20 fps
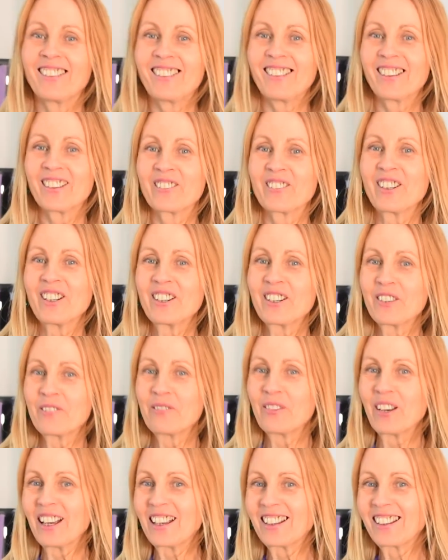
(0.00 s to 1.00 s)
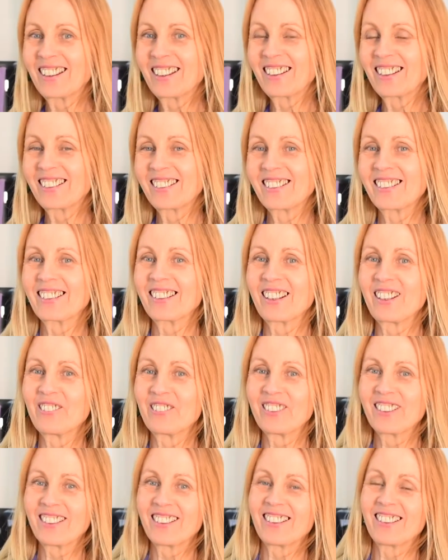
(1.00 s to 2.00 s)
Hi and welcome back again to
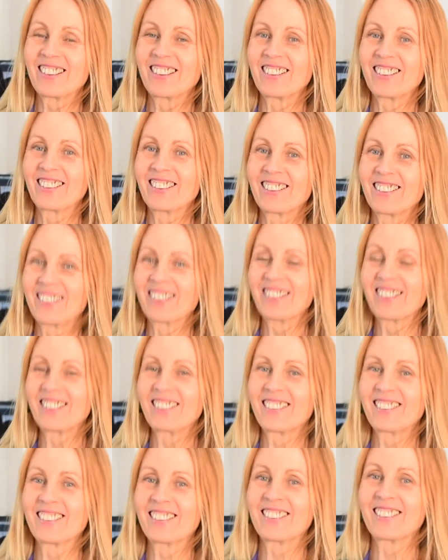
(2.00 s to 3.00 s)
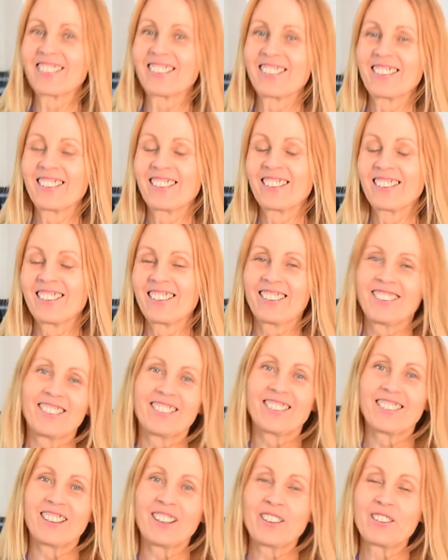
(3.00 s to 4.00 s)
Lavender Coco Kitchen.
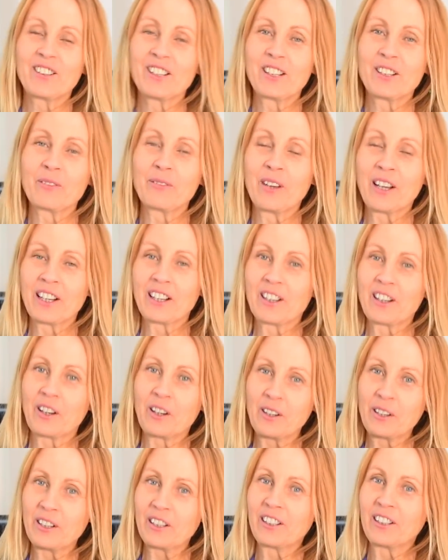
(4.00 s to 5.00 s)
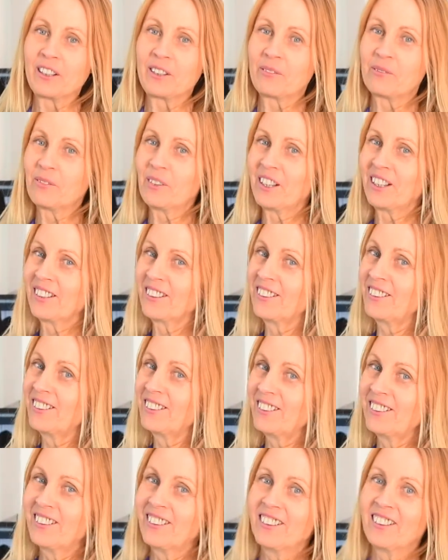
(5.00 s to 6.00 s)
Today I'm going to make coconut
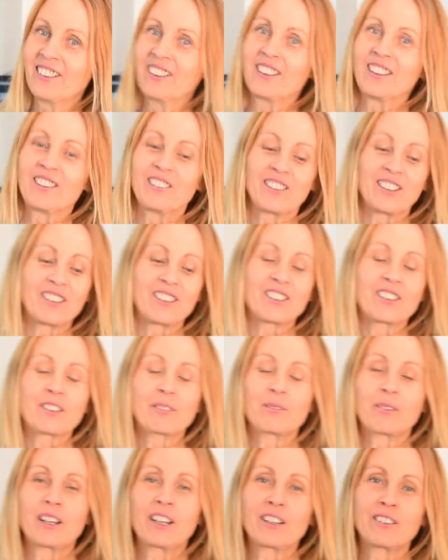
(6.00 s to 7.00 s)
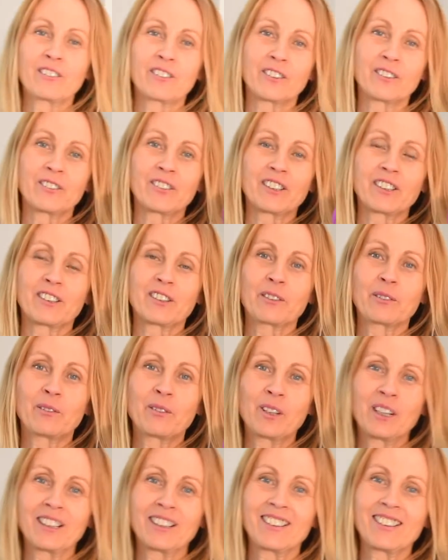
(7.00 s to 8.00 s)
butter, which is made from just
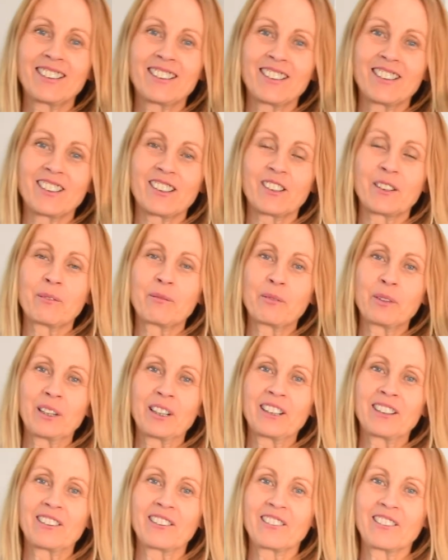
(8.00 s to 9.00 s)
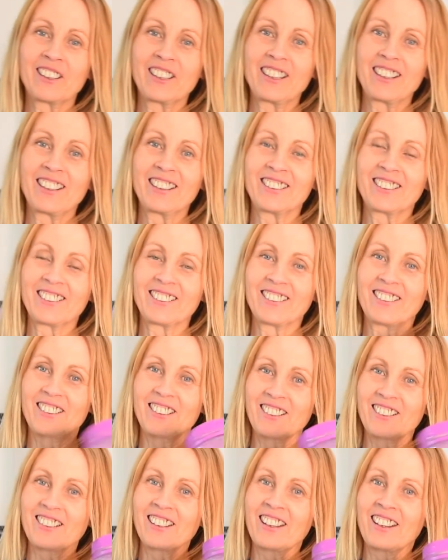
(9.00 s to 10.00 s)
one simple ingredient,
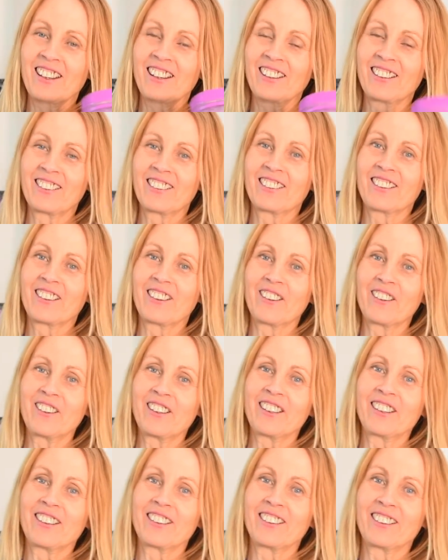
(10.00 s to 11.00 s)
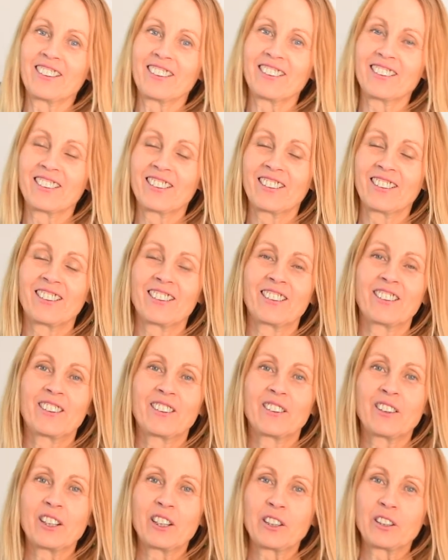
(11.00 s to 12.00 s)
desiccated coconut.
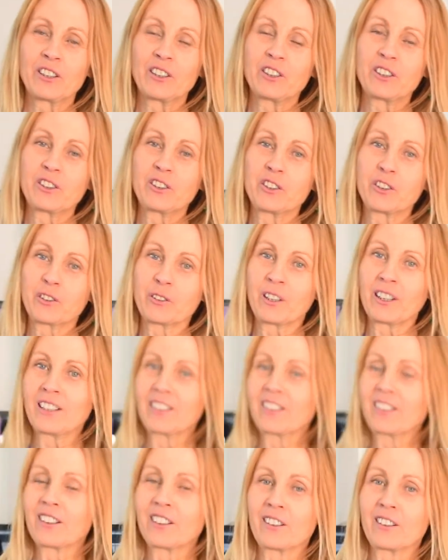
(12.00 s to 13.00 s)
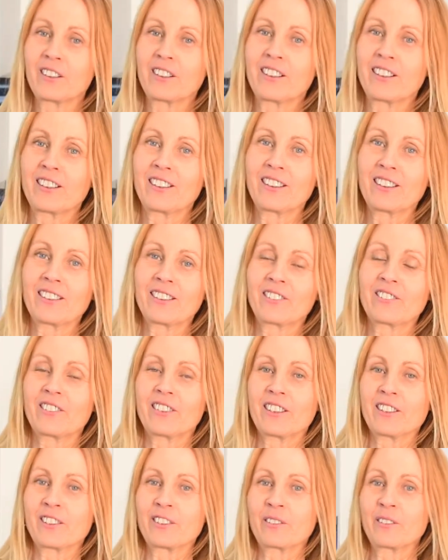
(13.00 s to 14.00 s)
Or you could use shredded coconut if
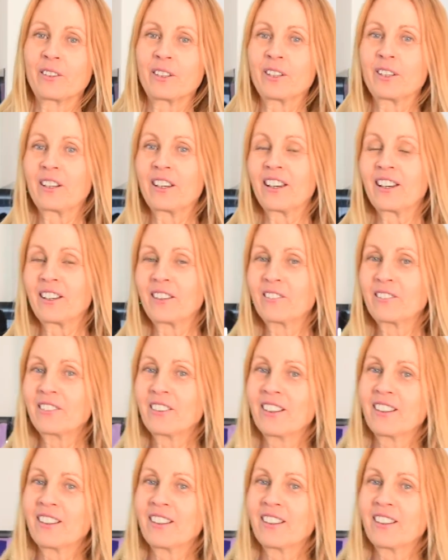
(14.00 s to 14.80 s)
that's what you have.